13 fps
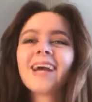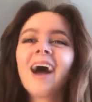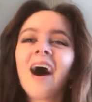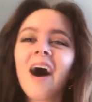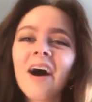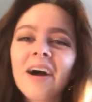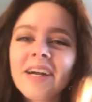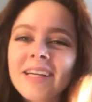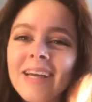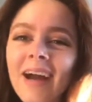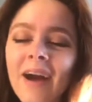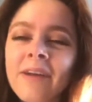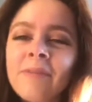Hi,
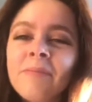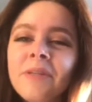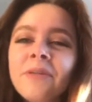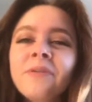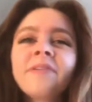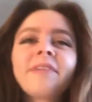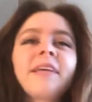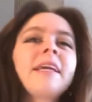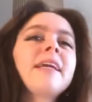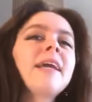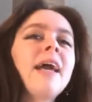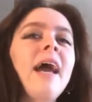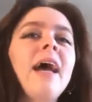I'm Lucy
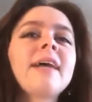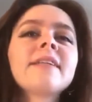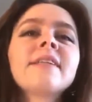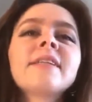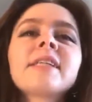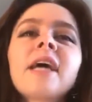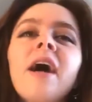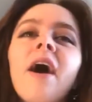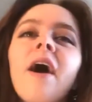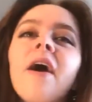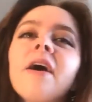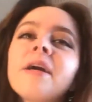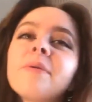and
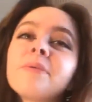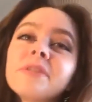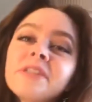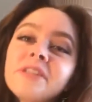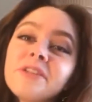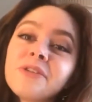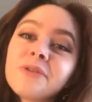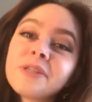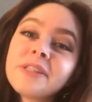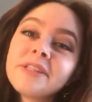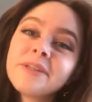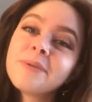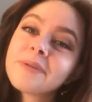I wanted to join
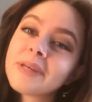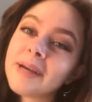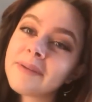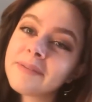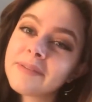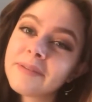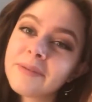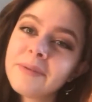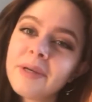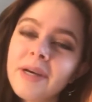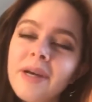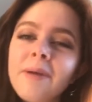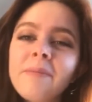the Youth Council
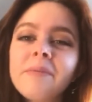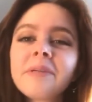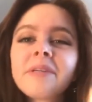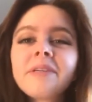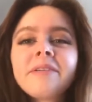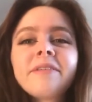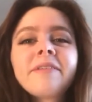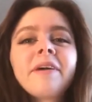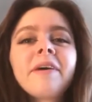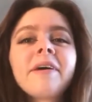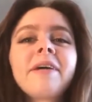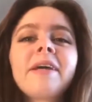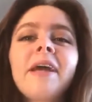because
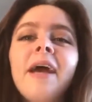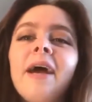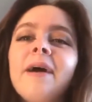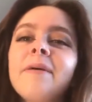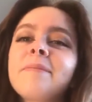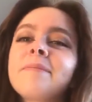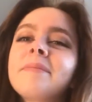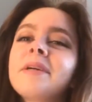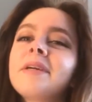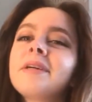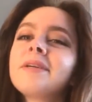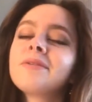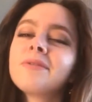I am
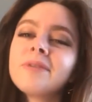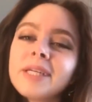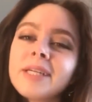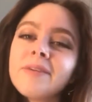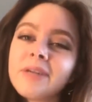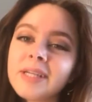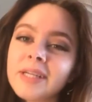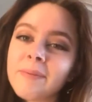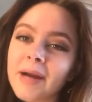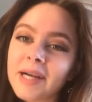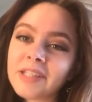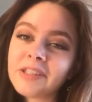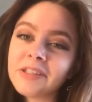really, really
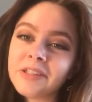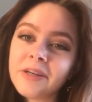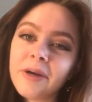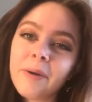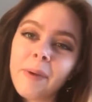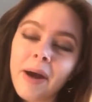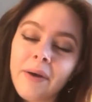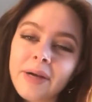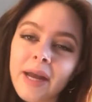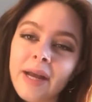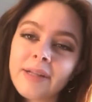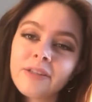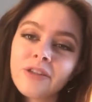passionate about
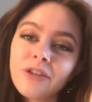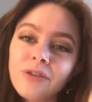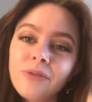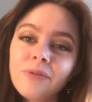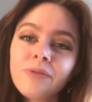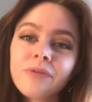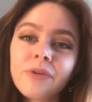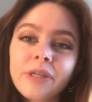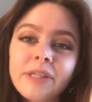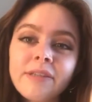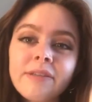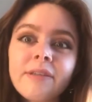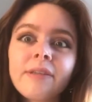getting the student
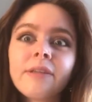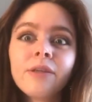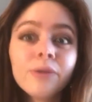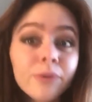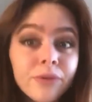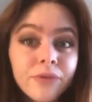voice and the youth